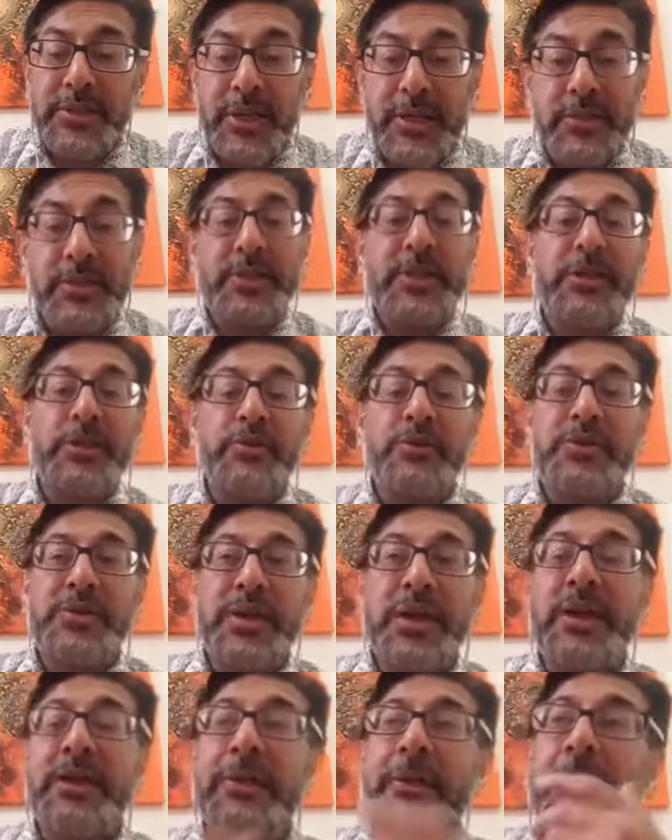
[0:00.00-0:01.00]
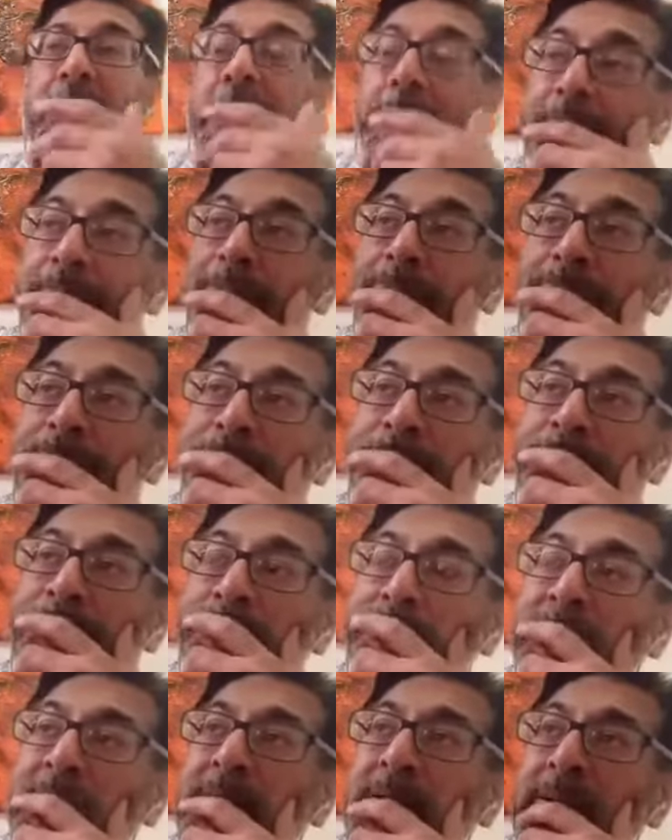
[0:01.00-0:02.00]
And then you say,
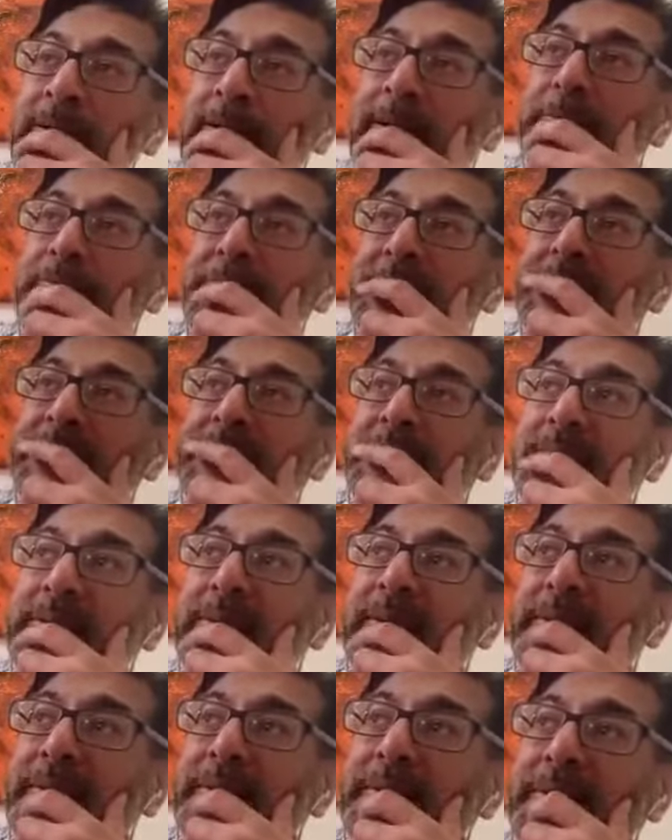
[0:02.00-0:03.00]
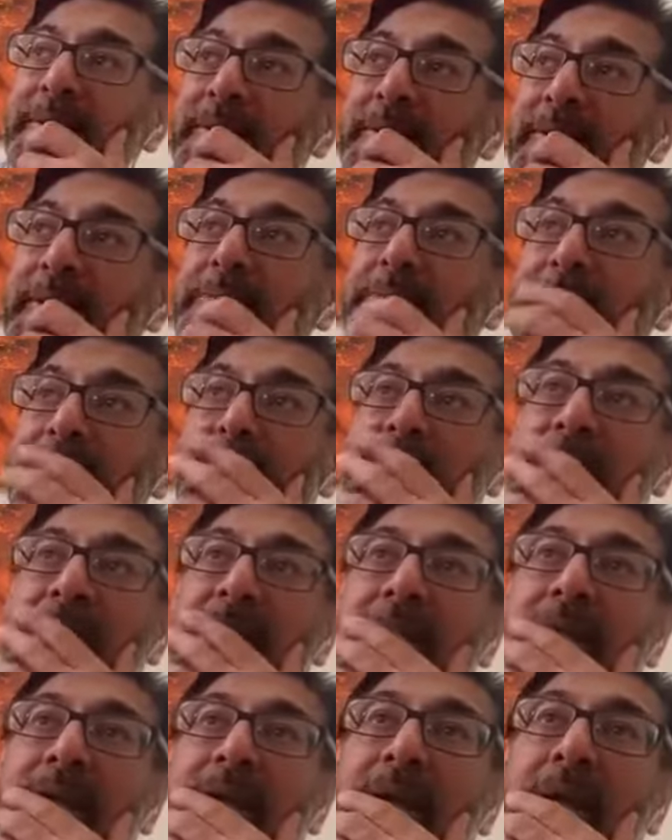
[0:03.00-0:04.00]
mm, let me see, let me
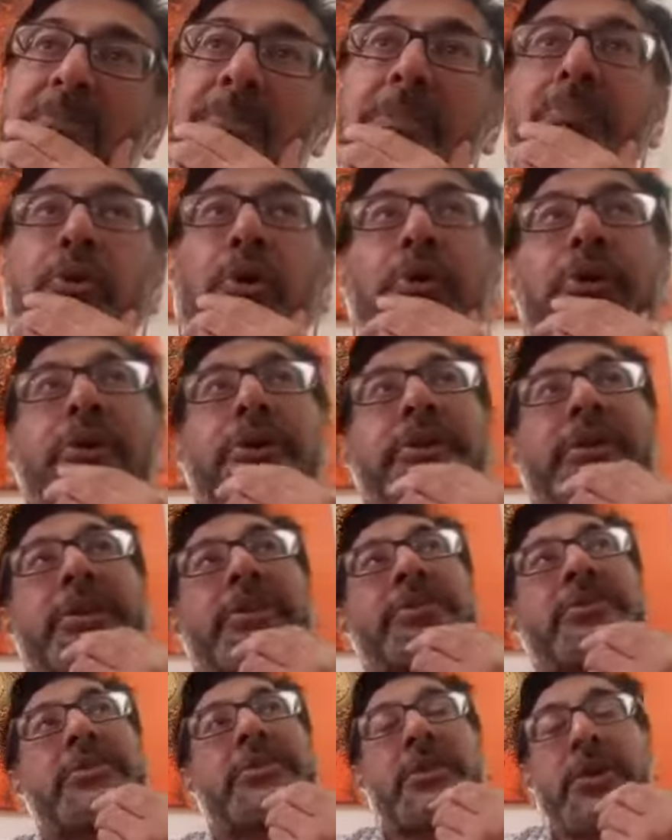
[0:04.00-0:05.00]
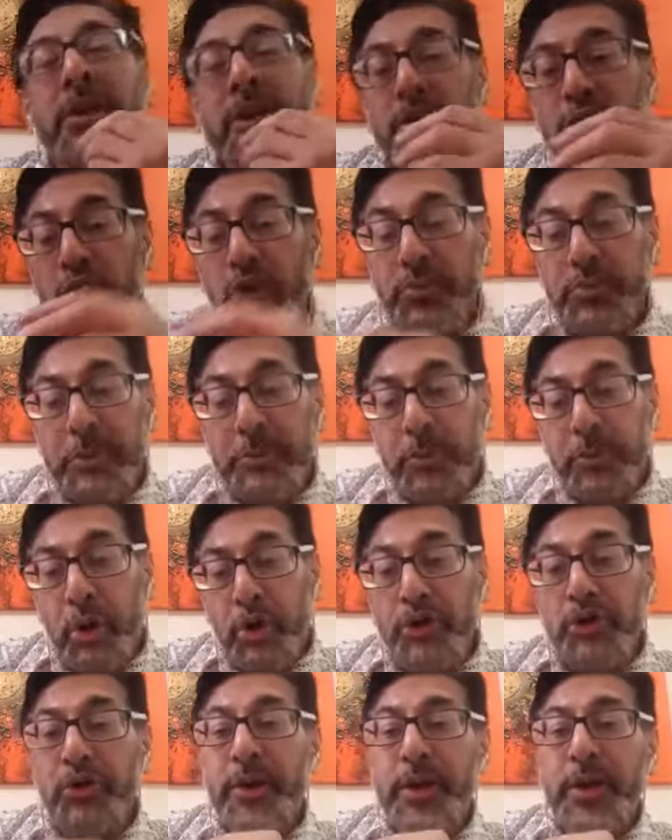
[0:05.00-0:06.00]
see, let me ponder this. You'll be
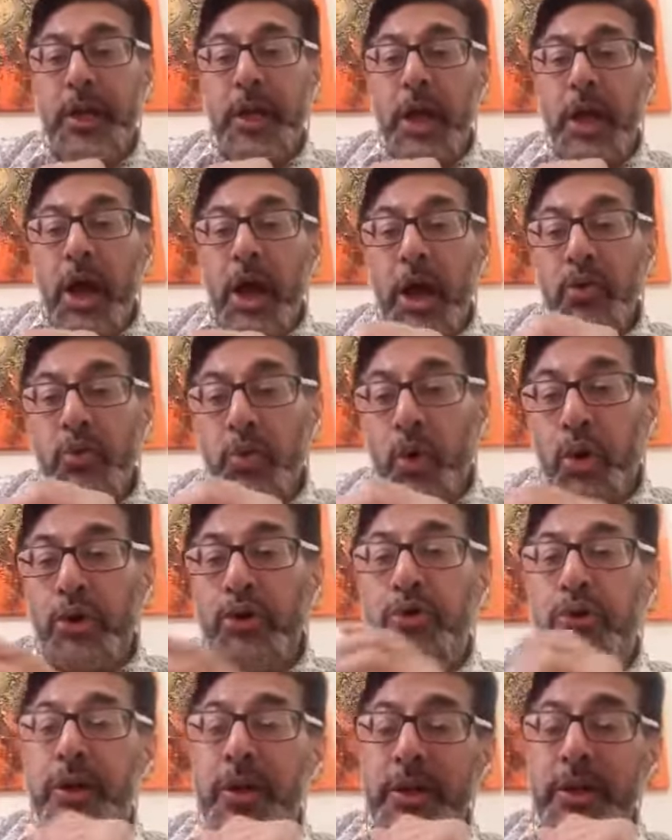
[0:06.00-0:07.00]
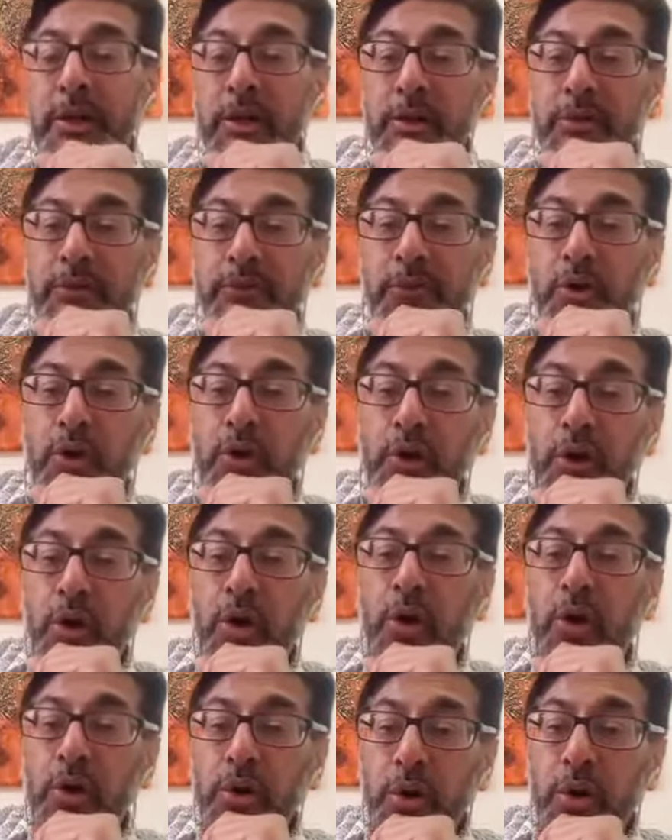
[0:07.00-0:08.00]
pondering and wandering for a
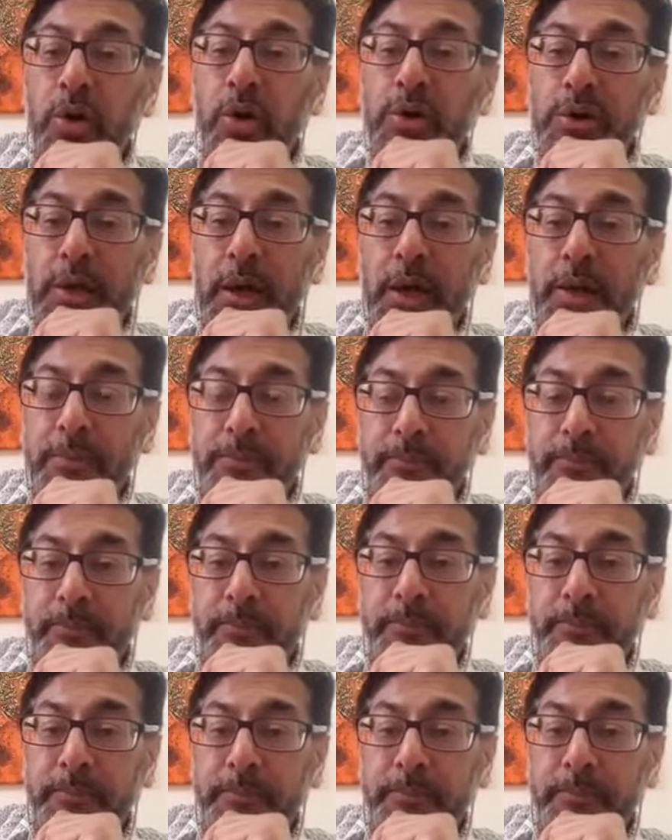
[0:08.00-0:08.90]
long, long time.